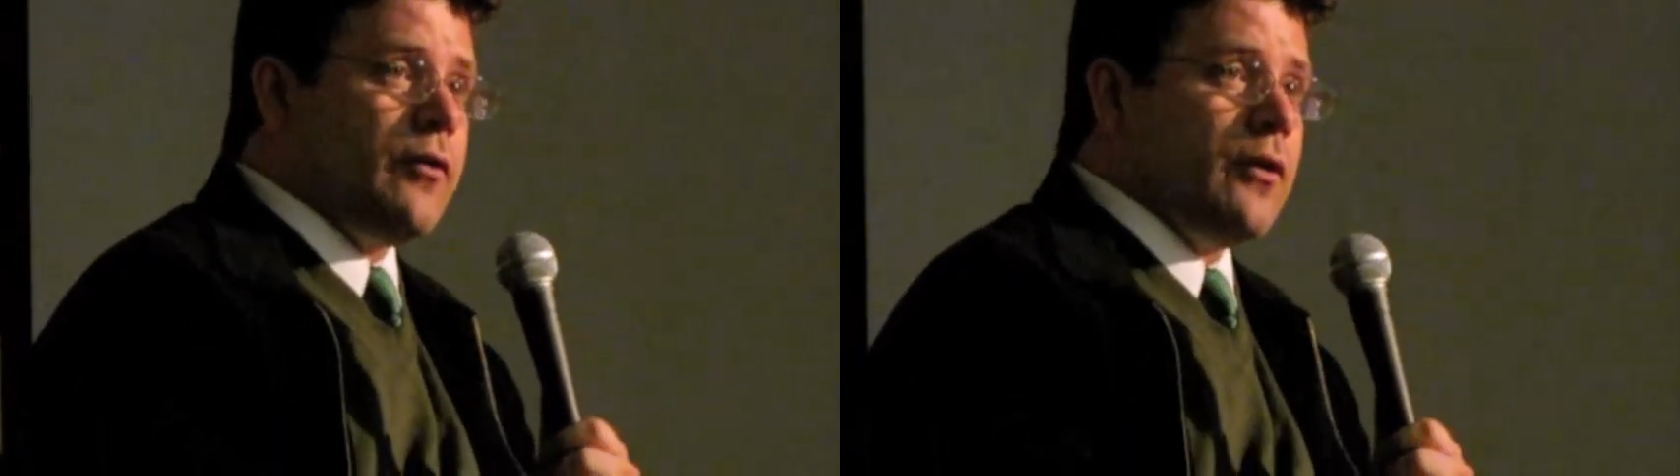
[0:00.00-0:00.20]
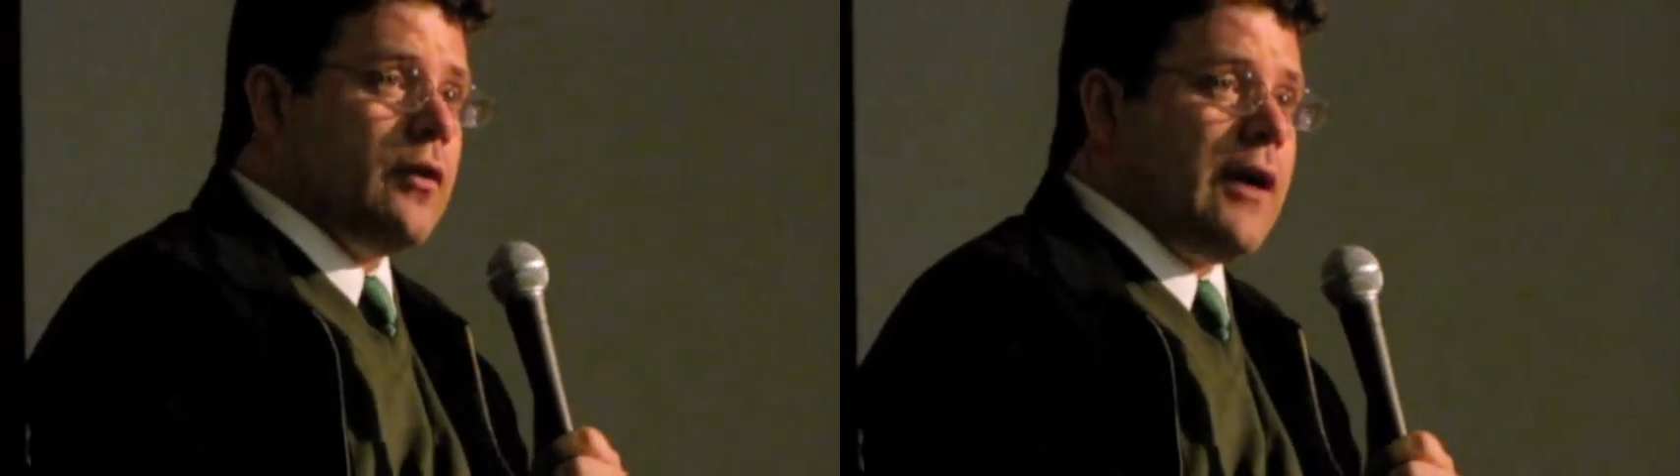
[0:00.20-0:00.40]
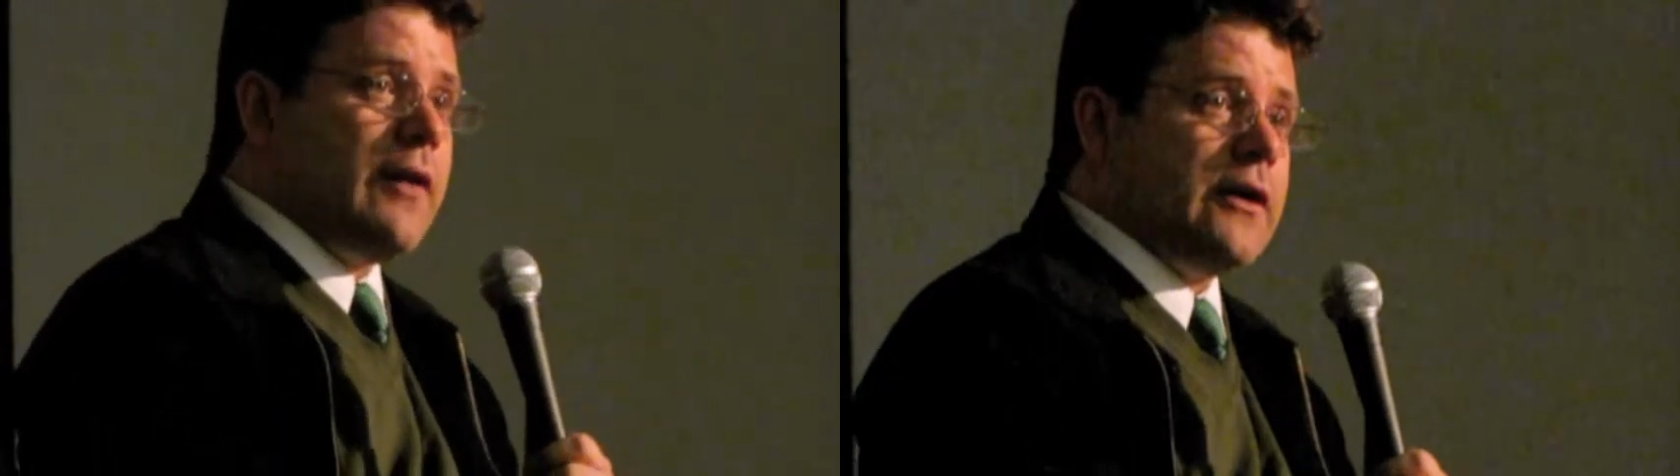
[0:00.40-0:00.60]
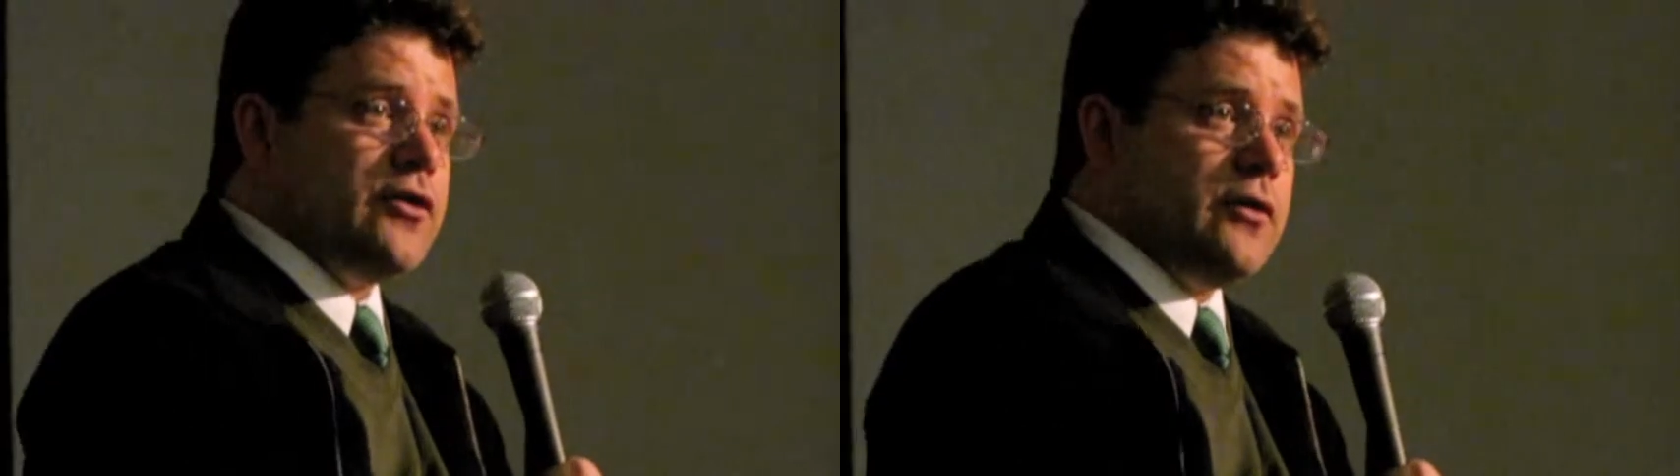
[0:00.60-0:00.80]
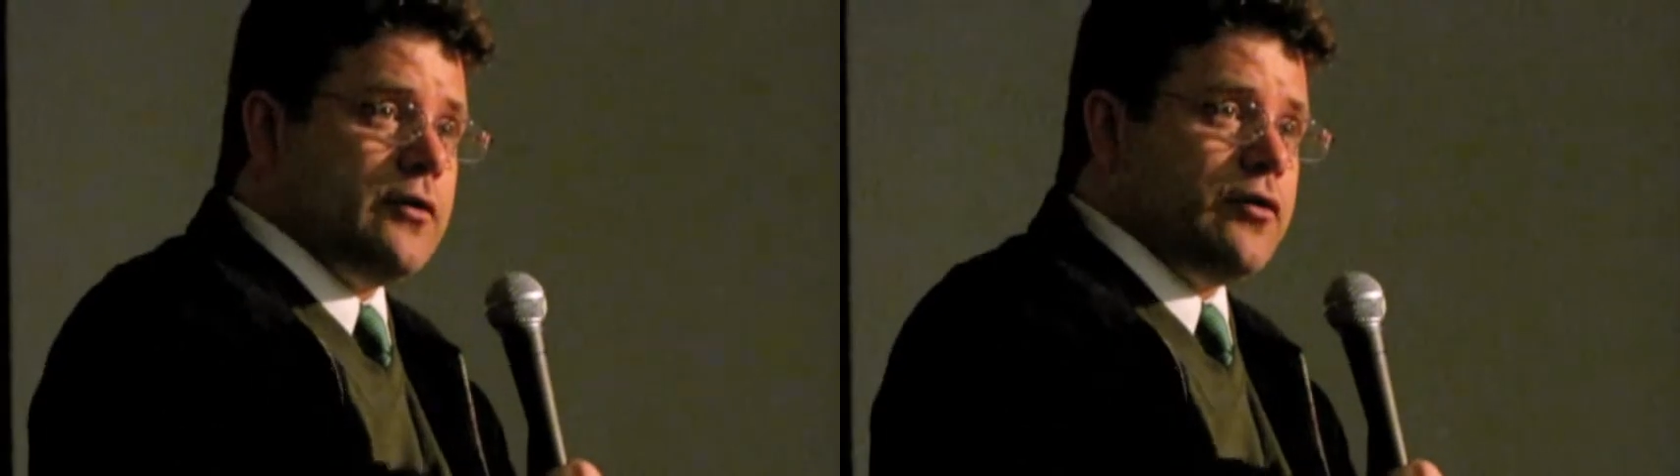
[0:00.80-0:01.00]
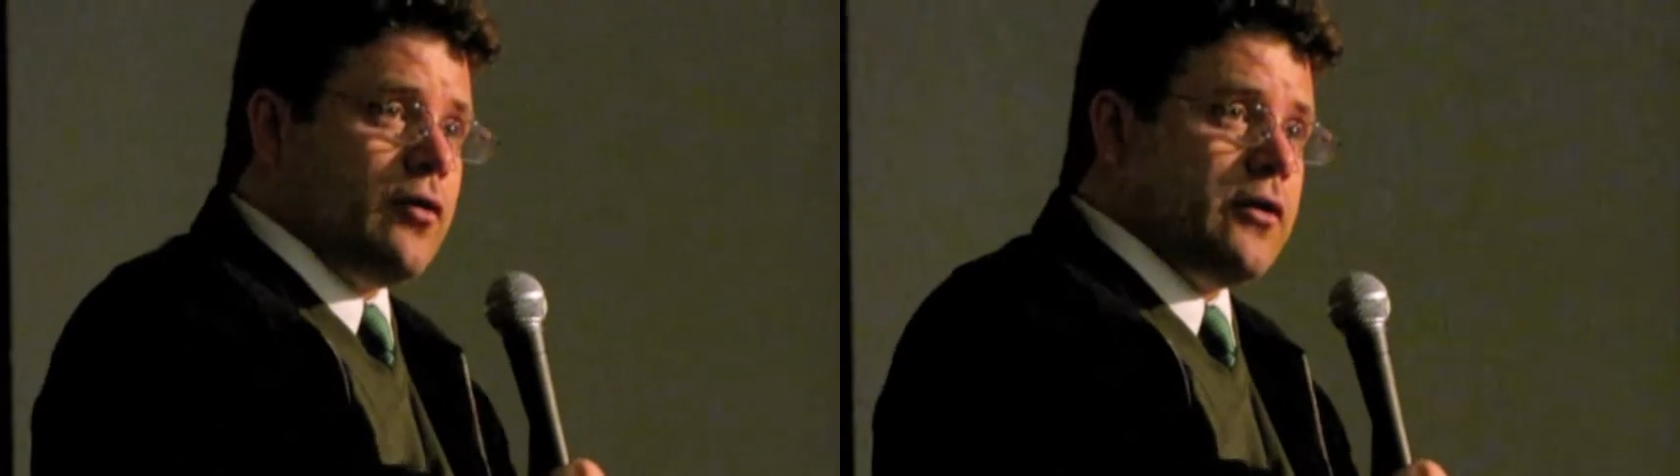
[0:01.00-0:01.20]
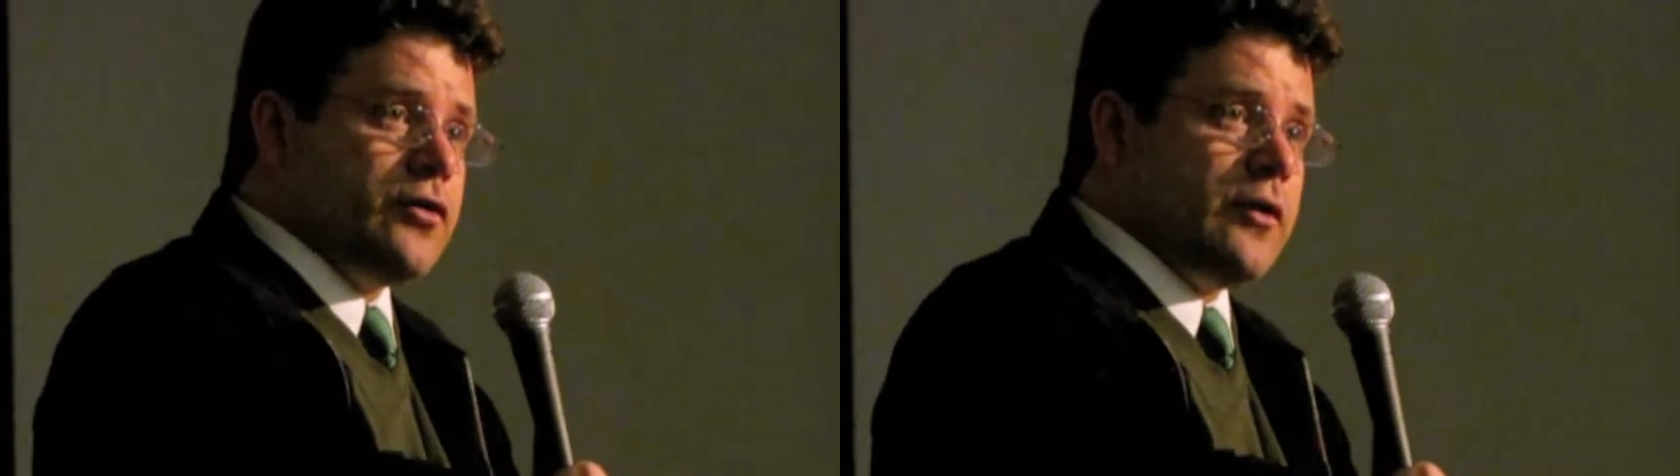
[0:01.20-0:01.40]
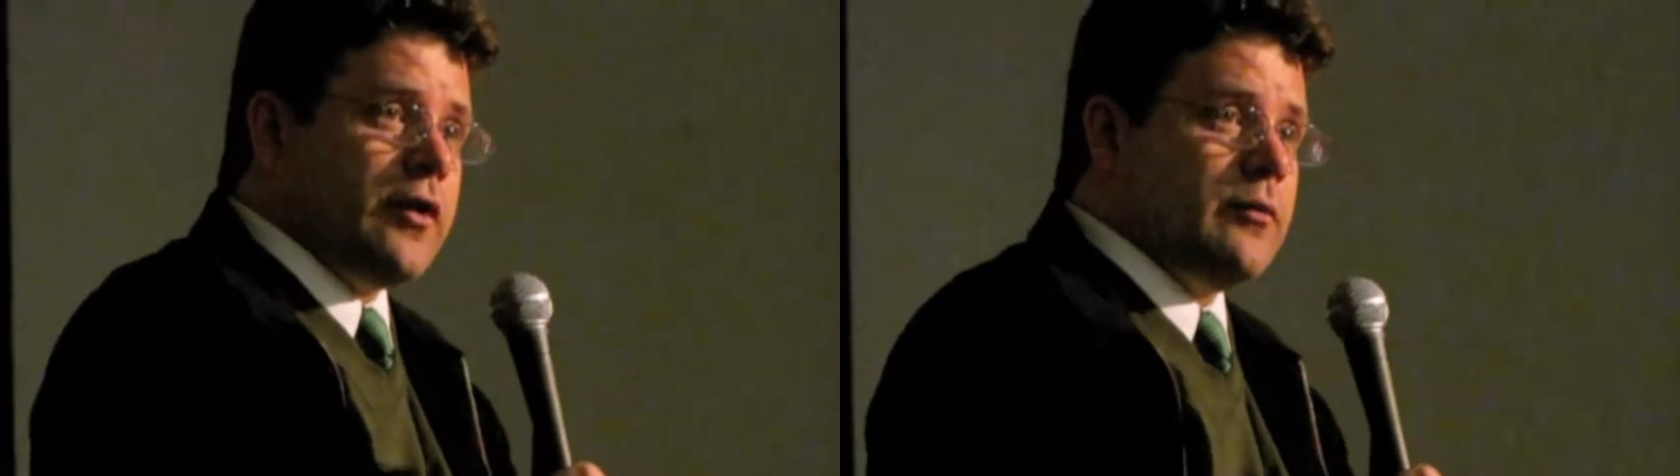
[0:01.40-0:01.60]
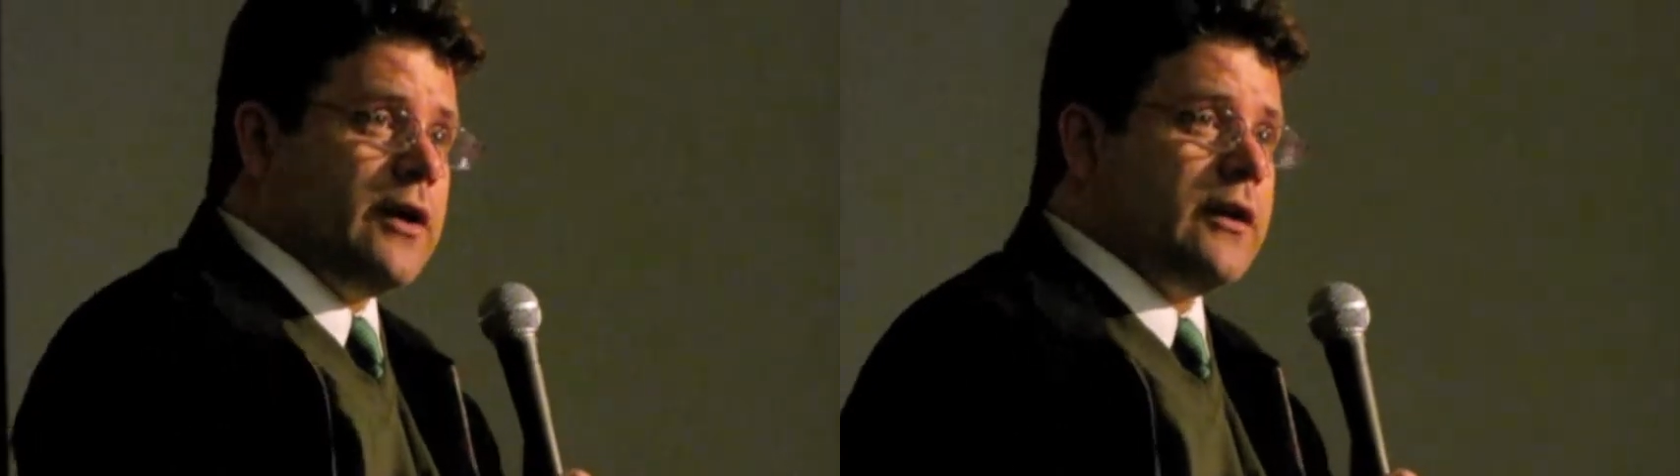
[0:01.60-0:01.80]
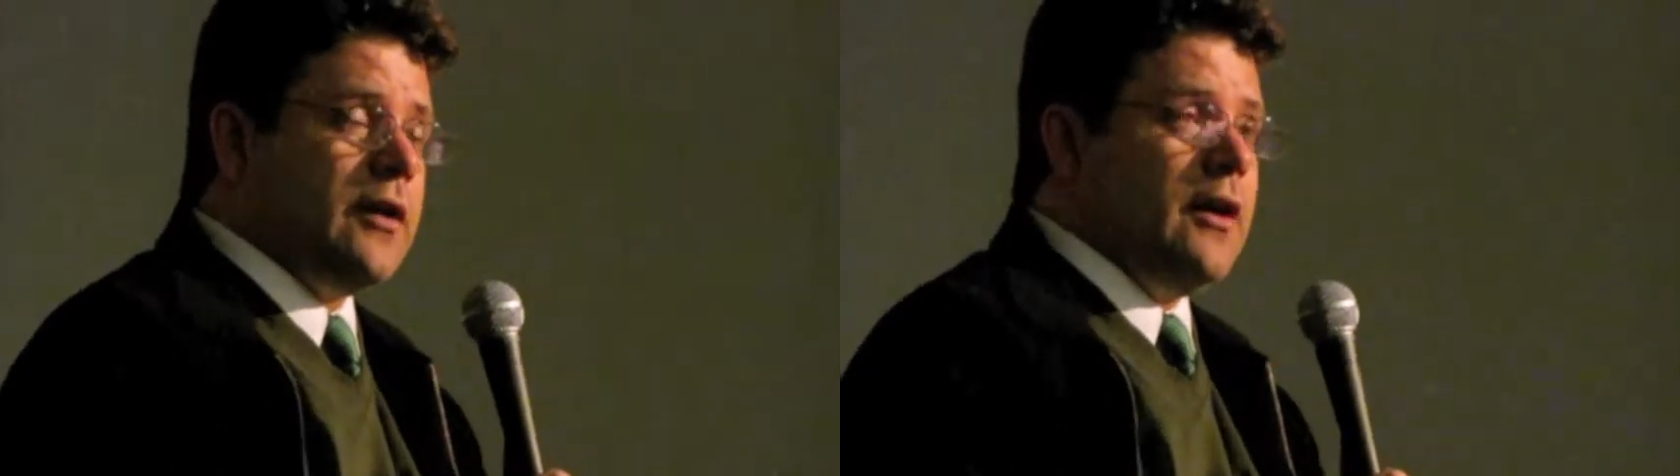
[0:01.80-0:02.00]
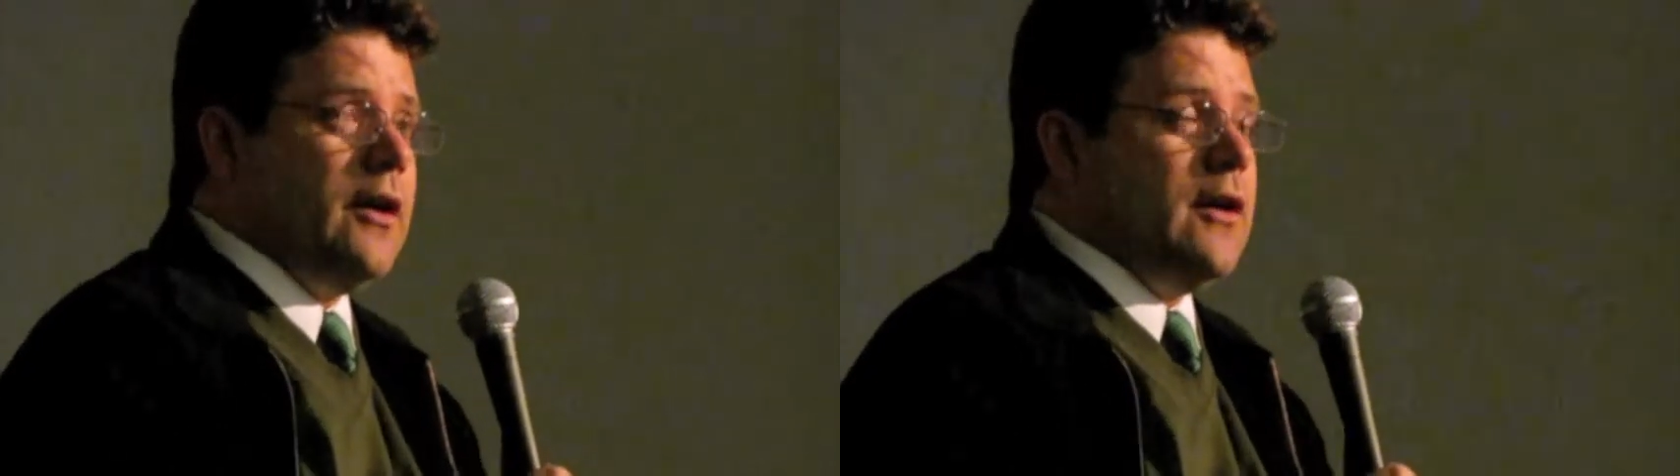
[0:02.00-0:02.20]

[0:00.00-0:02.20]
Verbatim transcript: for a live action short, short subject